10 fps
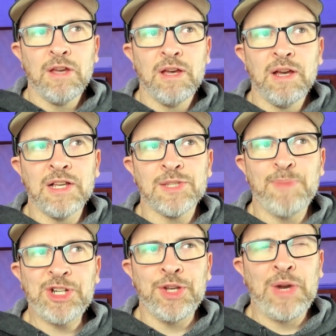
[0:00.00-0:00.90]

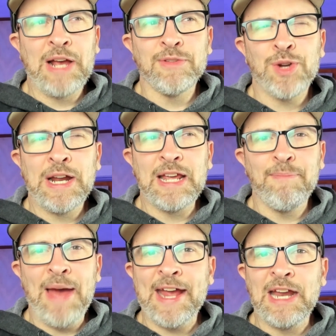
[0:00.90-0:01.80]
Especially when I was trying to get
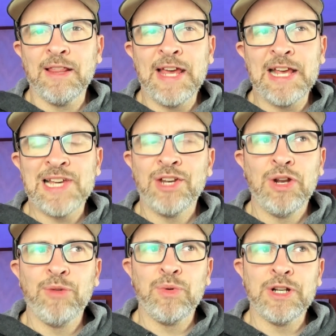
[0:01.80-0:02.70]
back into things. I knew I
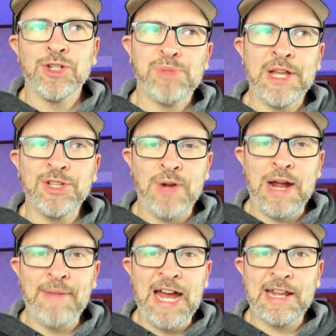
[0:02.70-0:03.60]
didn't want to just play
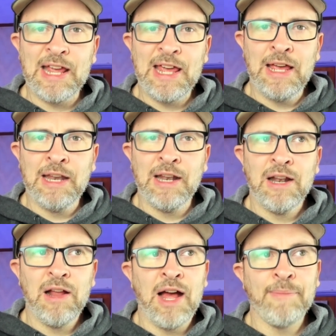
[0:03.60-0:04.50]
Stratomatic again.
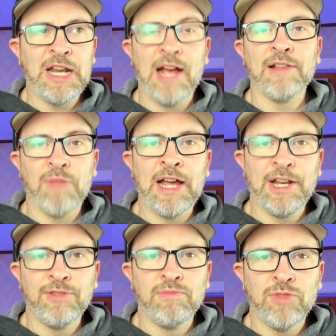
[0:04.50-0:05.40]
I mean, I
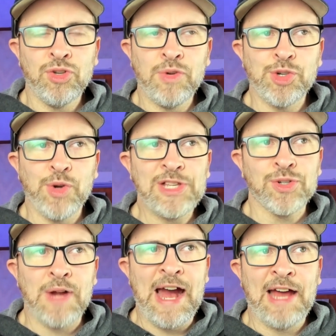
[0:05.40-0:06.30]
do enjoy
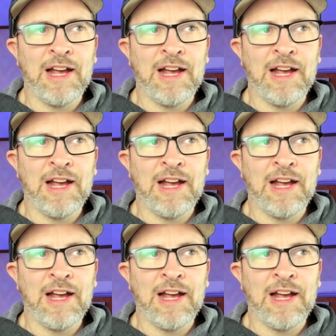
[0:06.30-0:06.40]
Strat.